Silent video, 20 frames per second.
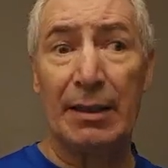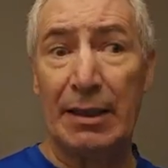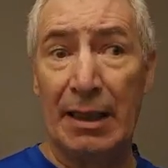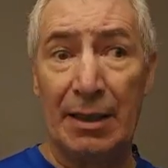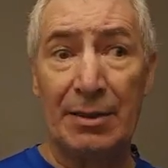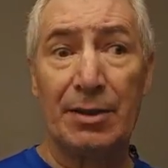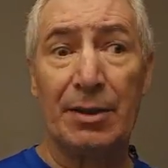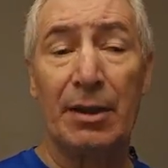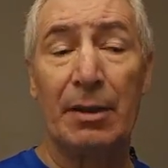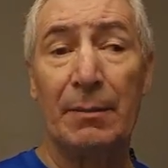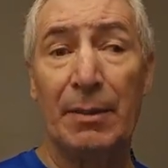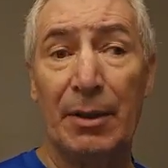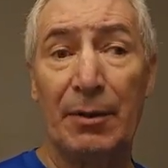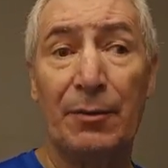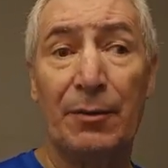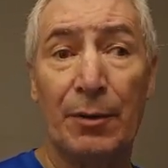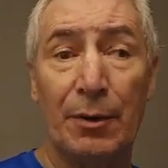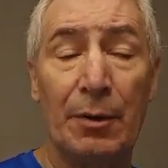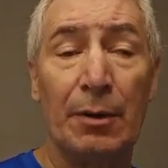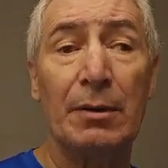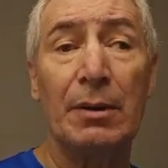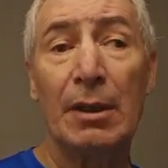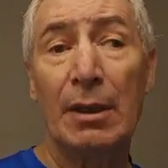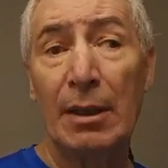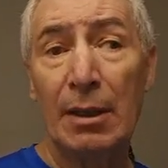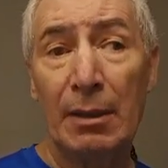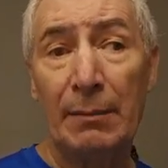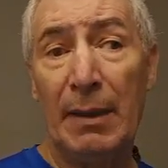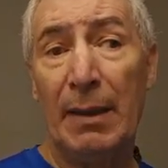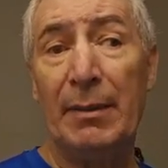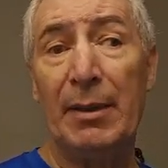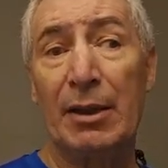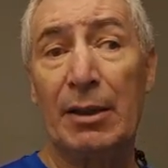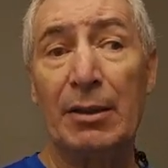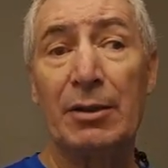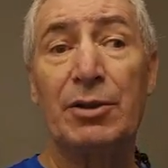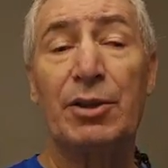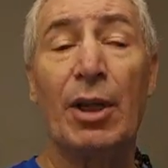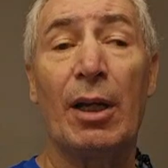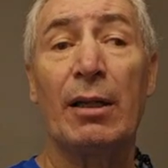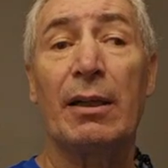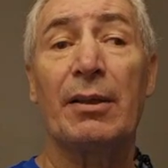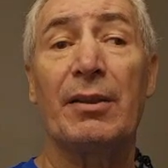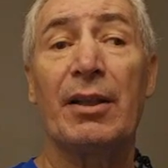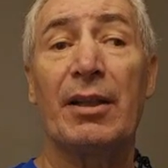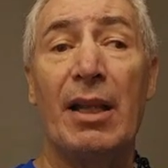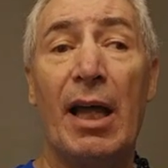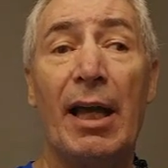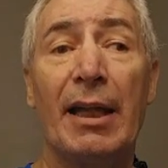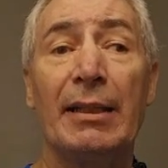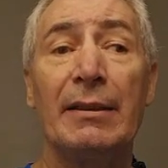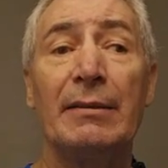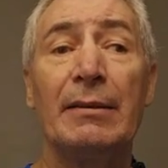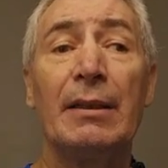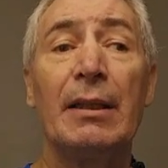That's going to be for maybe a good chunk of the night.